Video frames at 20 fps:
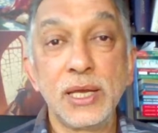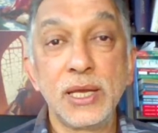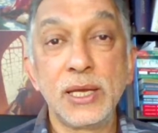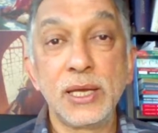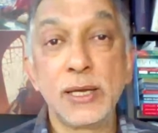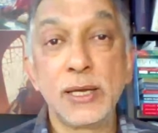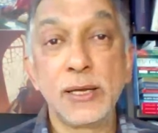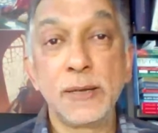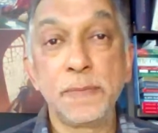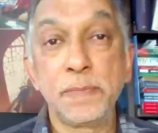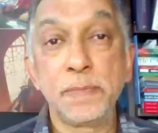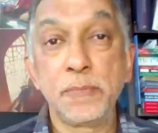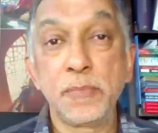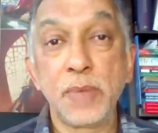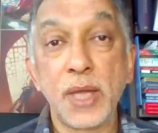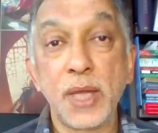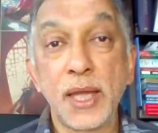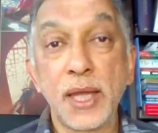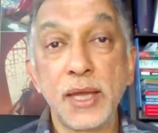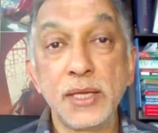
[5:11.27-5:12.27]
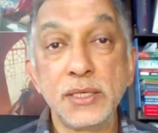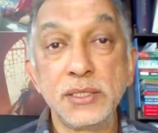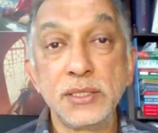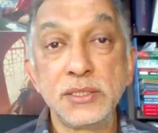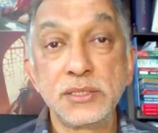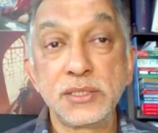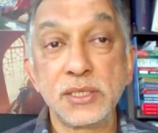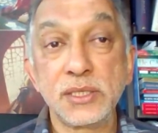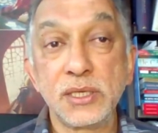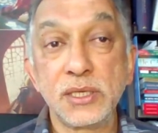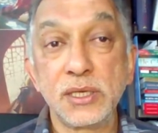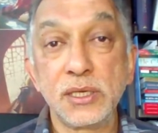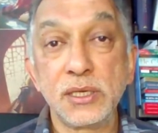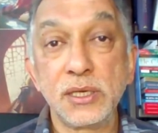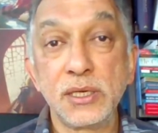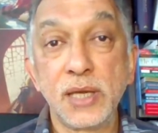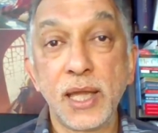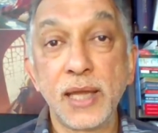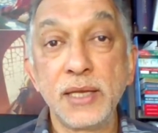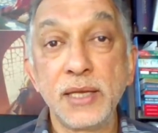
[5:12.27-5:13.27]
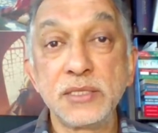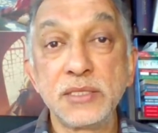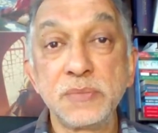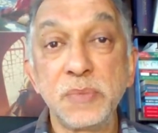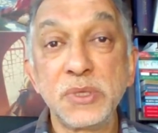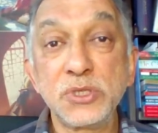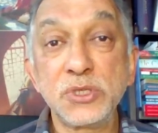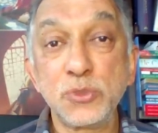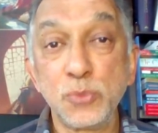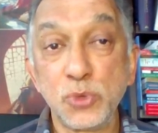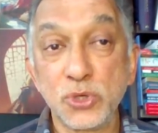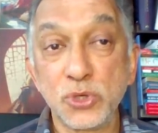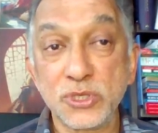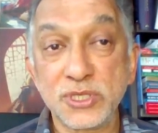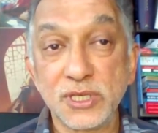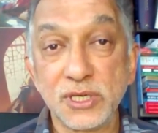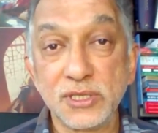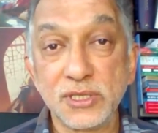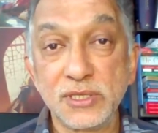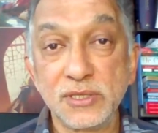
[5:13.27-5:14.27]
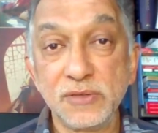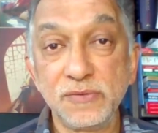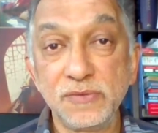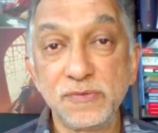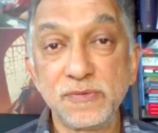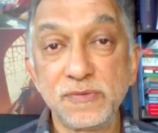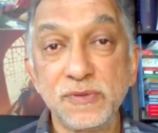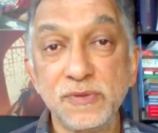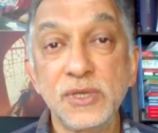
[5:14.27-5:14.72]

and is much more assertive.